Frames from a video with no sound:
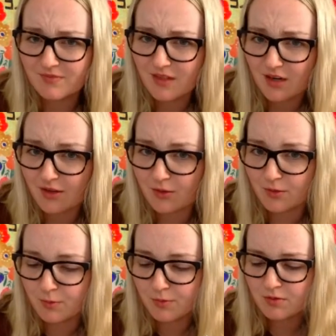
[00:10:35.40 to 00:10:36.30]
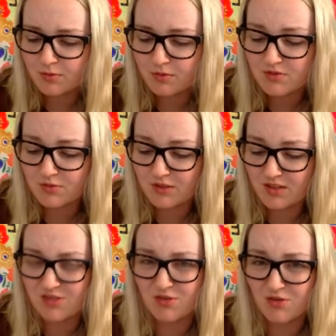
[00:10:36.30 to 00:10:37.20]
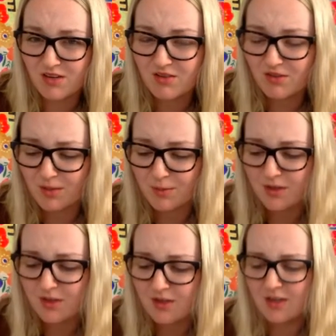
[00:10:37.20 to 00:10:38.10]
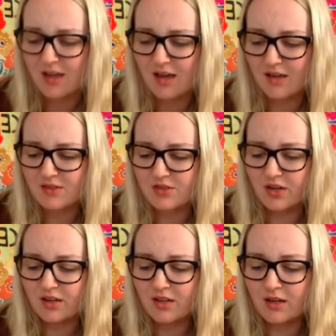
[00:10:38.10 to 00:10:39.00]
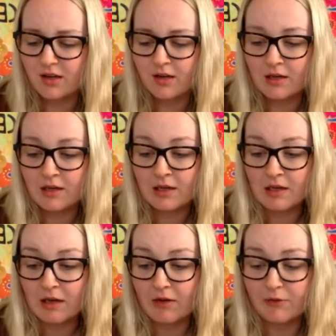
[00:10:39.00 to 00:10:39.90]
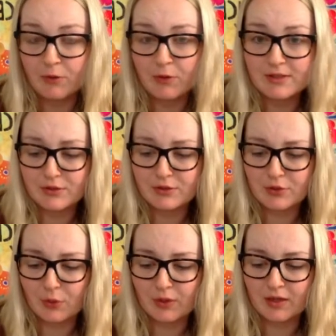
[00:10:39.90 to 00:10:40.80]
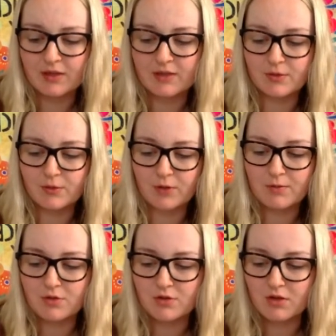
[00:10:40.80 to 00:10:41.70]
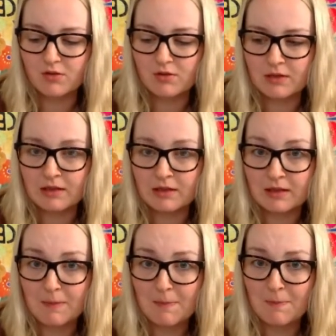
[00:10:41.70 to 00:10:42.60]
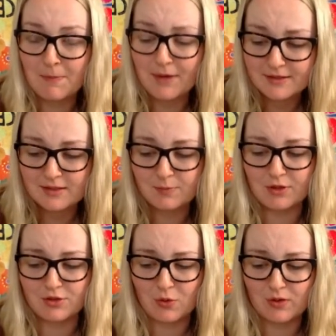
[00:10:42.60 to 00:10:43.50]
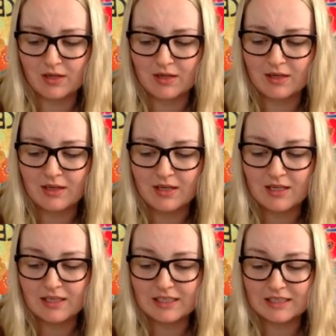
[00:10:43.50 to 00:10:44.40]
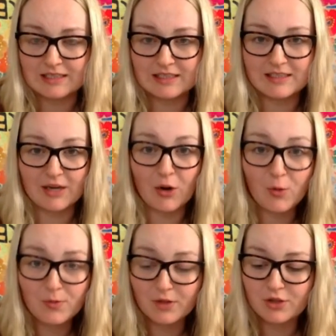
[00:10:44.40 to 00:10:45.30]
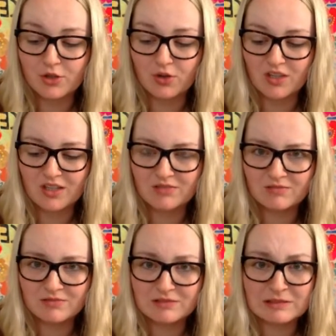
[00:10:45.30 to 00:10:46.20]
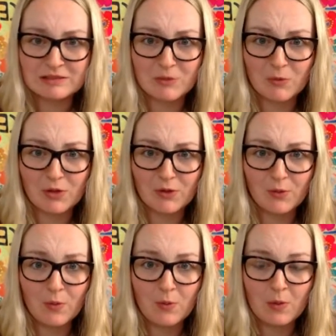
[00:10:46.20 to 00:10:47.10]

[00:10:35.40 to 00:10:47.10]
Are the Oompa Loompas really joking, Grandpa? Asked Charlie. Of course they're joking, answered Grandpa Joe. They must be joking. At least I hope they're joking. Don't you?